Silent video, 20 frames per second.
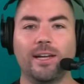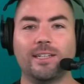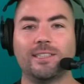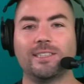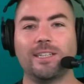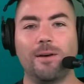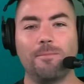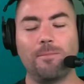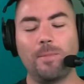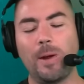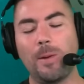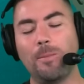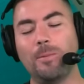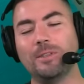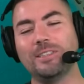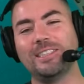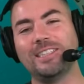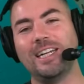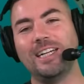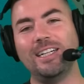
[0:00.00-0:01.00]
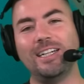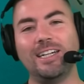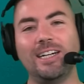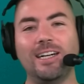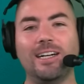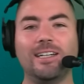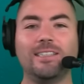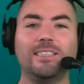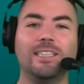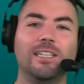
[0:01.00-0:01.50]
Some people say,
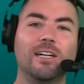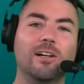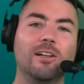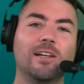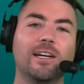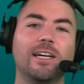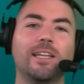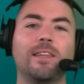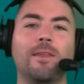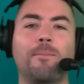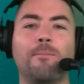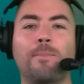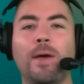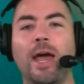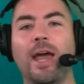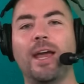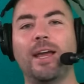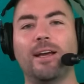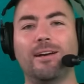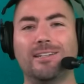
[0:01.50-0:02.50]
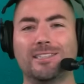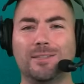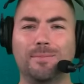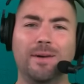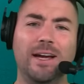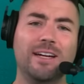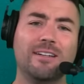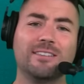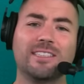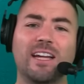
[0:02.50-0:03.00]
look at the Bengals. The
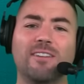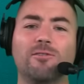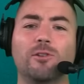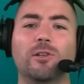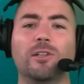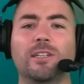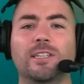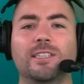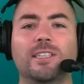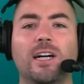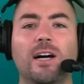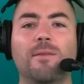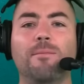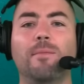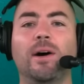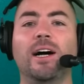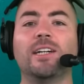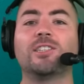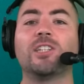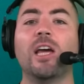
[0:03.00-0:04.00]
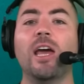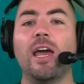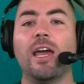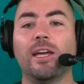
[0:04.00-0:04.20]
Bengals haven't really done much.